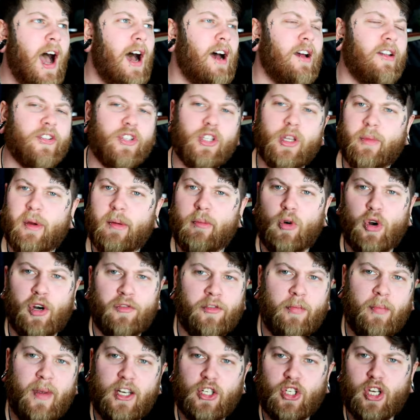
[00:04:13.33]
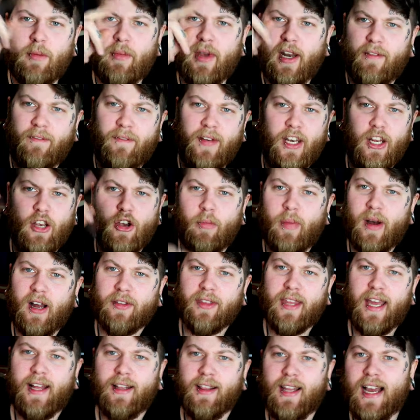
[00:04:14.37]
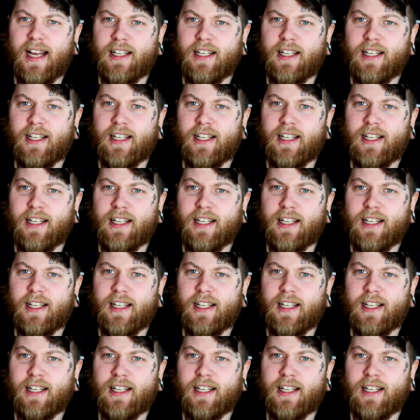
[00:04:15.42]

a little bit more information. I made a video about that